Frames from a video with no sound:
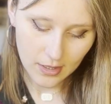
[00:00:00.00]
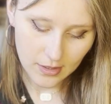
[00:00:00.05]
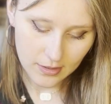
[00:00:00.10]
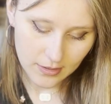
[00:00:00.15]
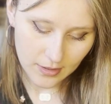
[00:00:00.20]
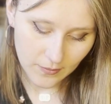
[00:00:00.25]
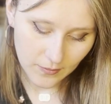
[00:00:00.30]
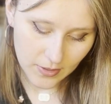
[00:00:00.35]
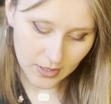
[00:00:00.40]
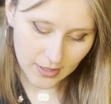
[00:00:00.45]

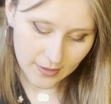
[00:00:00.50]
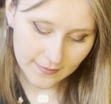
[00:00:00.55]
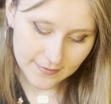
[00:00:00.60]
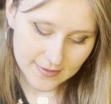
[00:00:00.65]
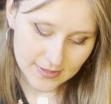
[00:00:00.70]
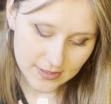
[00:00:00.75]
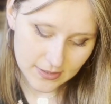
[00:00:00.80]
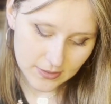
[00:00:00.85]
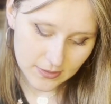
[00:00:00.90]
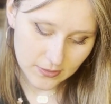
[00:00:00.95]
Then we have
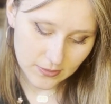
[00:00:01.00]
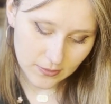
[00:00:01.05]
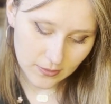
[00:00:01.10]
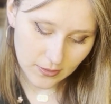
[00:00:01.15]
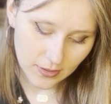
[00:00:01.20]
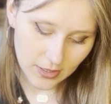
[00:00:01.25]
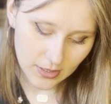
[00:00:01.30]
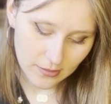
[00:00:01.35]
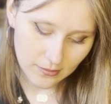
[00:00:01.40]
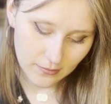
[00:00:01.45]

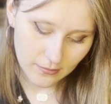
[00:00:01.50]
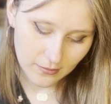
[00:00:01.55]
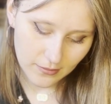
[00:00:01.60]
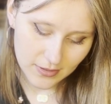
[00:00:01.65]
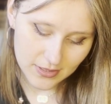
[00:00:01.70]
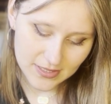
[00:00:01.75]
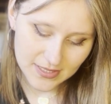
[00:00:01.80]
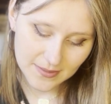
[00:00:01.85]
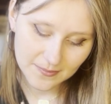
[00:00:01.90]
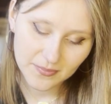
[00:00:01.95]
to
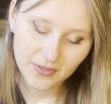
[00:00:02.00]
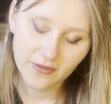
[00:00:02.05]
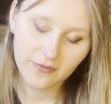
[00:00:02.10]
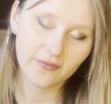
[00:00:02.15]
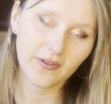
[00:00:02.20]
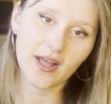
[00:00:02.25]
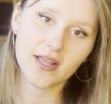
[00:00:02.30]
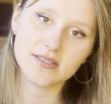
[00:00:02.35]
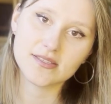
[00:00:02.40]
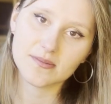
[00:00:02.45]

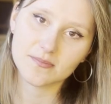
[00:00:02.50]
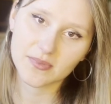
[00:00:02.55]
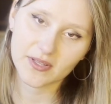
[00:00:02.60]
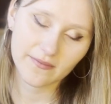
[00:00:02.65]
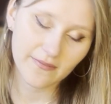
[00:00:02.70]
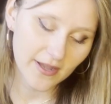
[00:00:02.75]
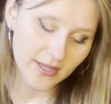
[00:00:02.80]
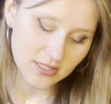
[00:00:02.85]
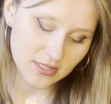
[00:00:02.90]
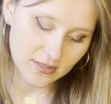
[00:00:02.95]
simplify
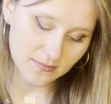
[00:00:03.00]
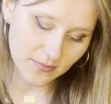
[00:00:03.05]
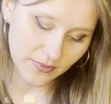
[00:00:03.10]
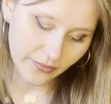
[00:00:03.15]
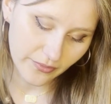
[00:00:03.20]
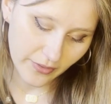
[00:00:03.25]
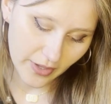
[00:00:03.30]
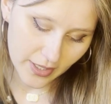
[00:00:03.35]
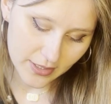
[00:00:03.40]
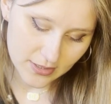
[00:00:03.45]

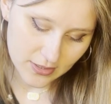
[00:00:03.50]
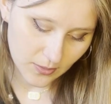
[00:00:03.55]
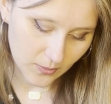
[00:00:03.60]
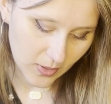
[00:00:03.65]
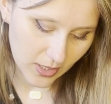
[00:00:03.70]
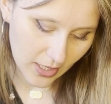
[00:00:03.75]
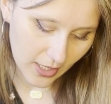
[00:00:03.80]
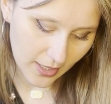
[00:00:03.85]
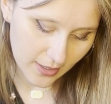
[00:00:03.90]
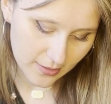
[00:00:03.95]
till
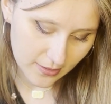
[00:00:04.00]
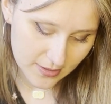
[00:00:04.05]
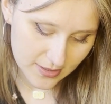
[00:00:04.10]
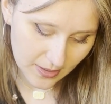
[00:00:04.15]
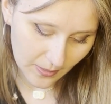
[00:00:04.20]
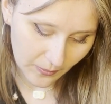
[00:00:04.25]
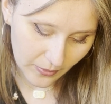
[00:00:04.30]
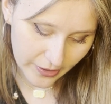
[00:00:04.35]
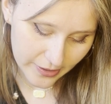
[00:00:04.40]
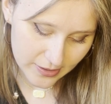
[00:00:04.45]
we get
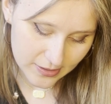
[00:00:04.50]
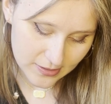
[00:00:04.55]
somewhere.